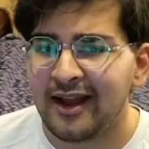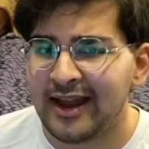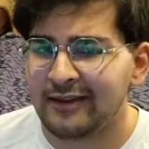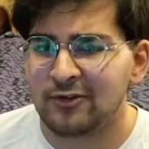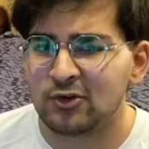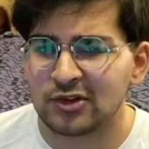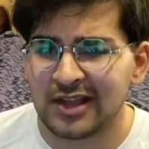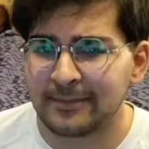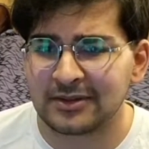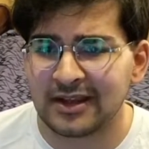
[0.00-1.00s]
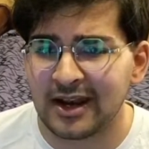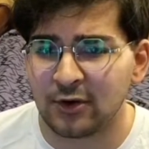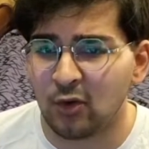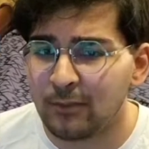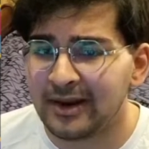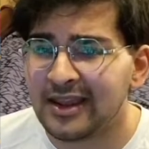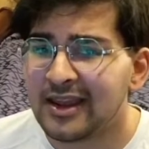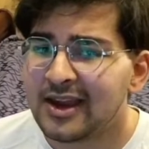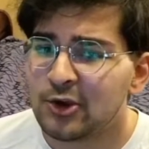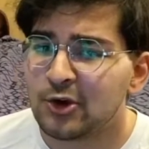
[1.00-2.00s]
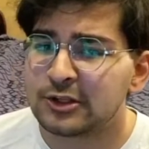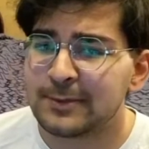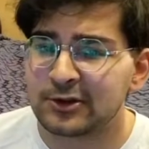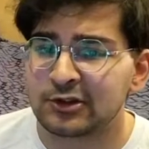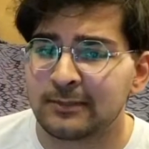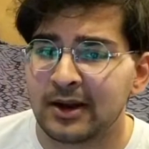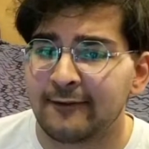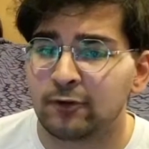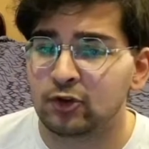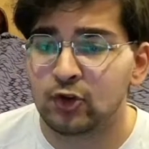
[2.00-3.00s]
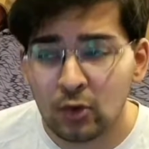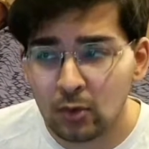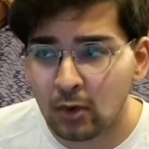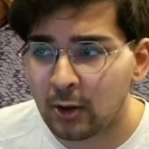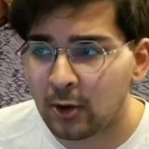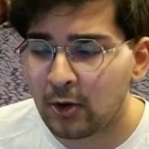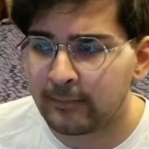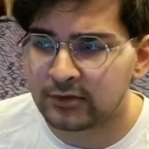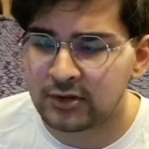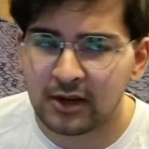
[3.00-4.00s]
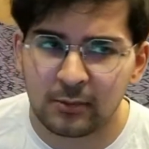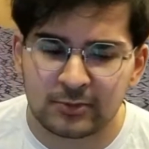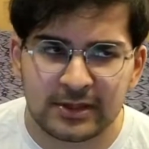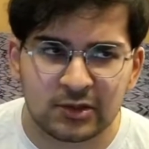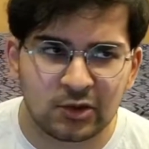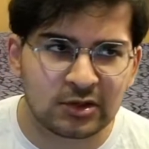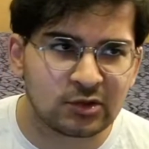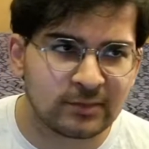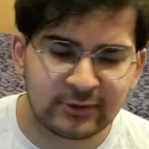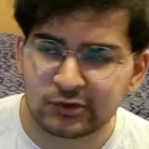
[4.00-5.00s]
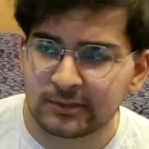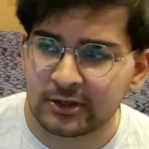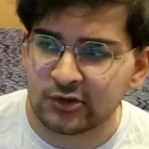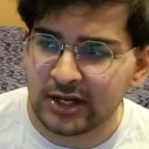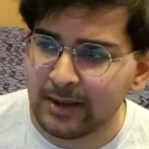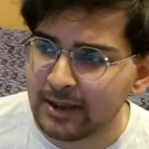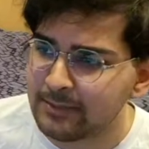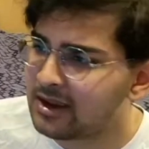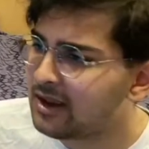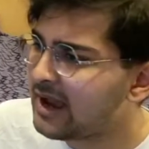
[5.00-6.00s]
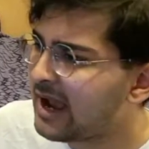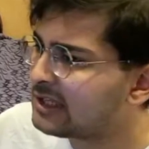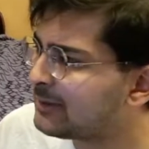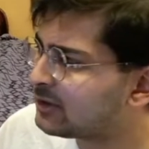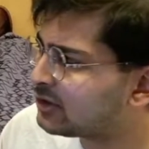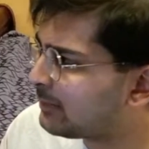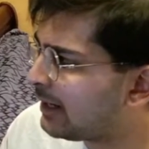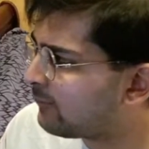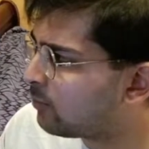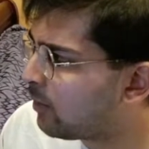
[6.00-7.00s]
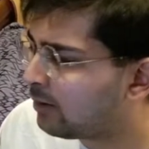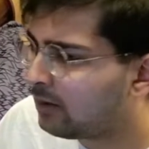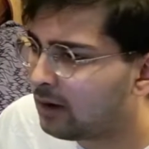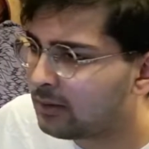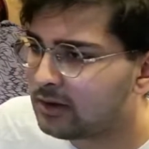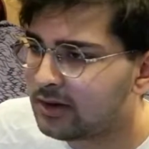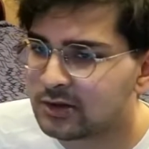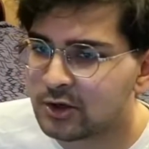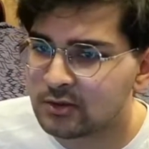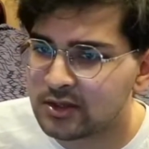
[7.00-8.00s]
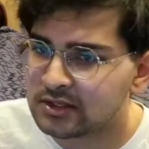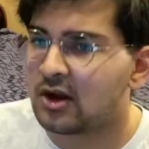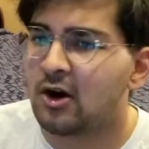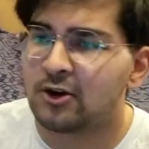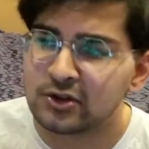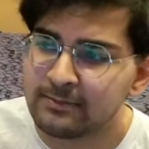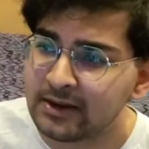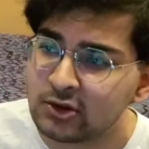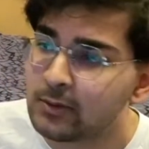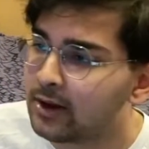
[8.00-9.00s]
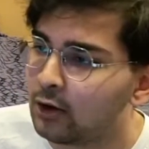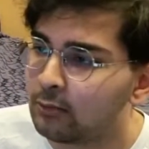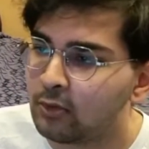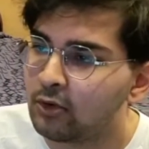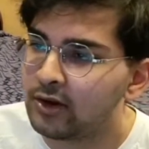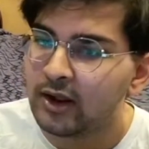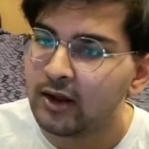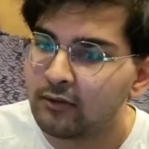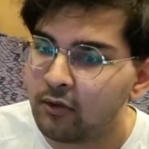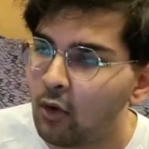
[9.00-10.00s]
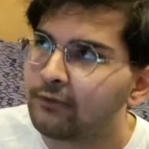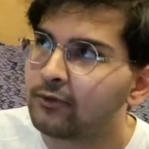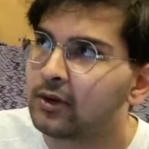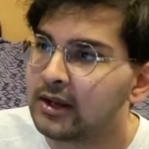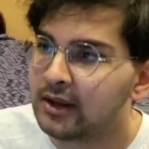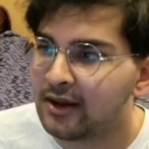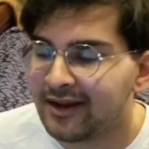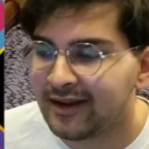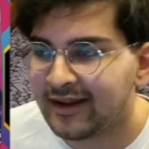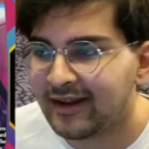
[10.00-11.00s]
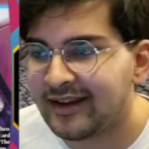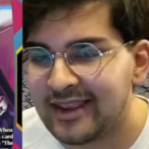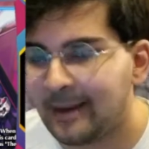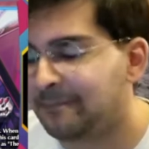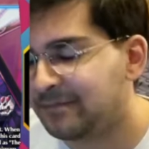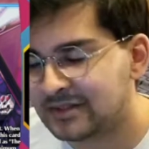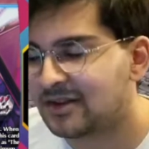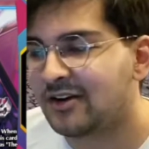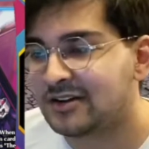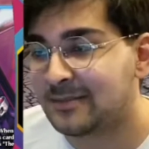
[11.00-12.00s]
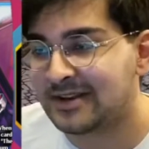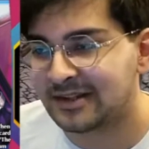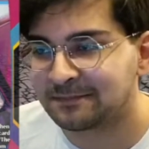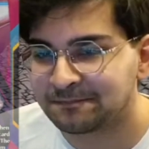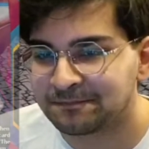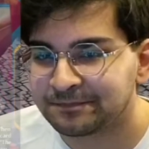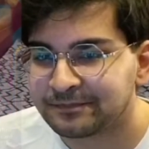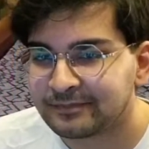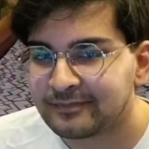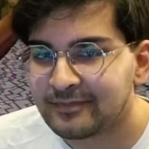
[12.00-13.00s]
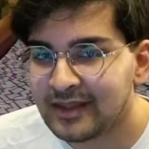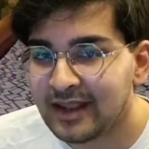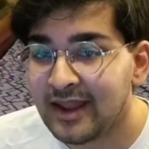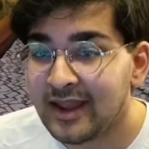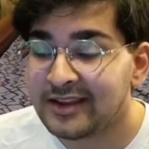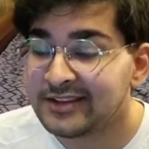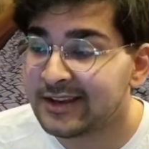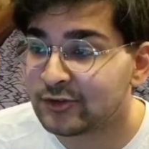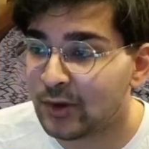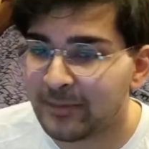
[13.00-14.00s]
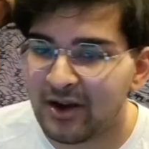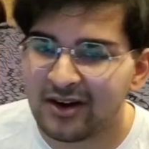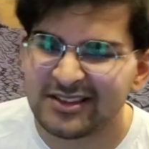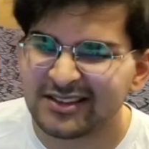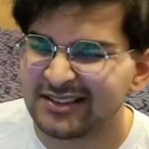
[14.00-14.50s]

if you just happen to get it normally, you can special summon a level 2 or lower Crime Lords unit, which means you special summon a Jenny Baby, and special summon a level 1 or lower unit, so this card just makes you a whole board for free. Yeah, this card is amazing. 7 trump cards,